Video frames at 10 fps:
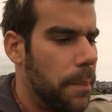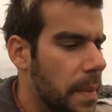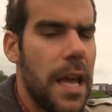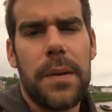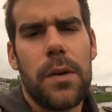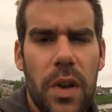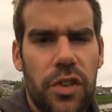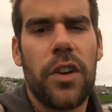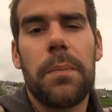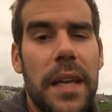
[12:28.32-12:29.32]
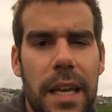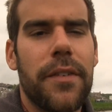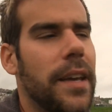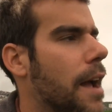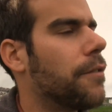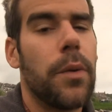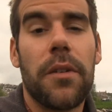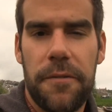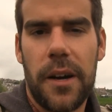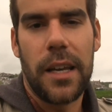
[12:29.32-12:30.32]
Maybe we should be giving
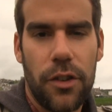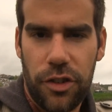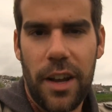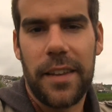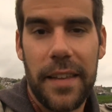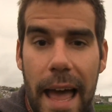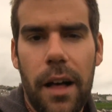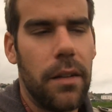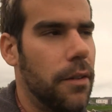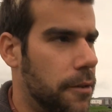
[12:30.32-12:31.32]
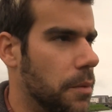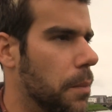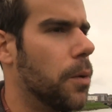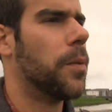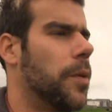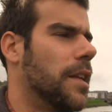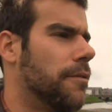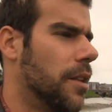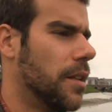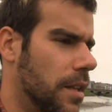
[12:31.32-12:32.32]
everyone fucking shit in hell from the moment we
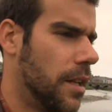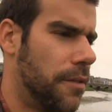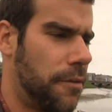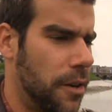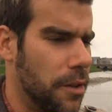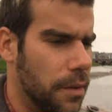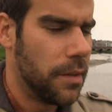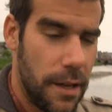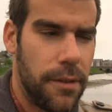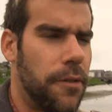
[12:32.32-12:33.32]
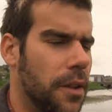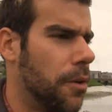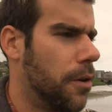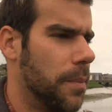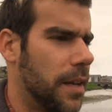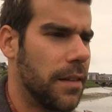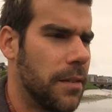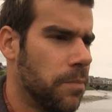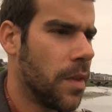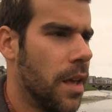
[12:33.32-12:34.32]
leave the front door,
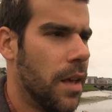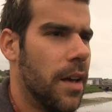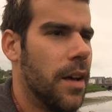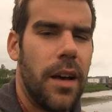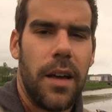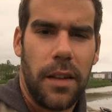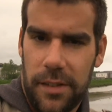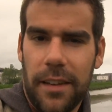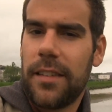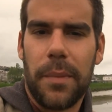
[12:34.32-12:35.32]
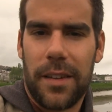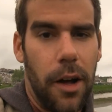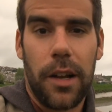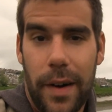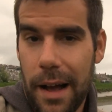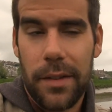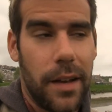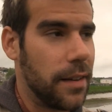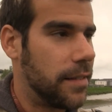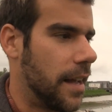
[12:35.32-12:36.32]
because the system is all around
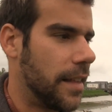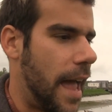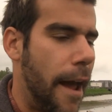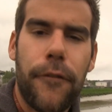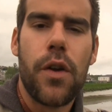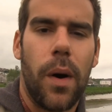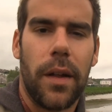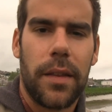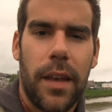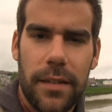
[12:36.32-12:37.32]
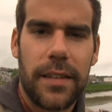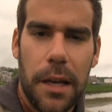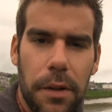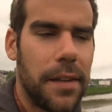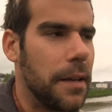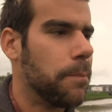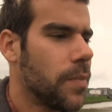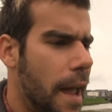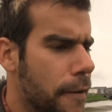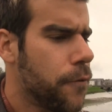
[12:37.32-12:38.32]
us and everyone is guilty.
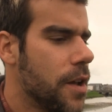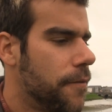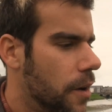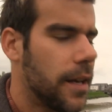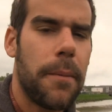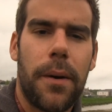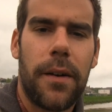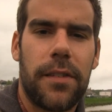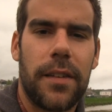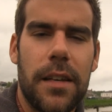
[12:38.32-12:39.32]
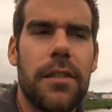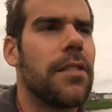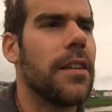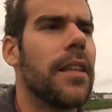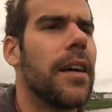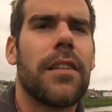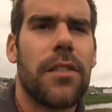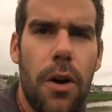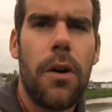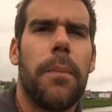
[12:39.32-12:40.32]
Every fucking person that you see that
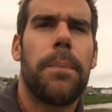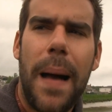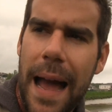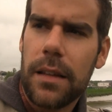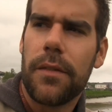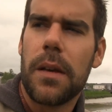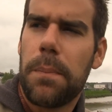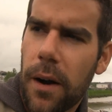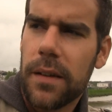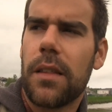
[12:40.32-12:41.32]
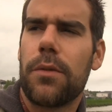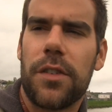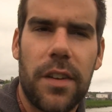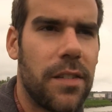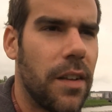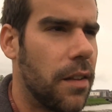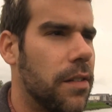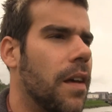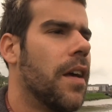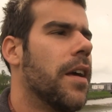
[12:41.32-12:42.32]
is not actively part of the resistance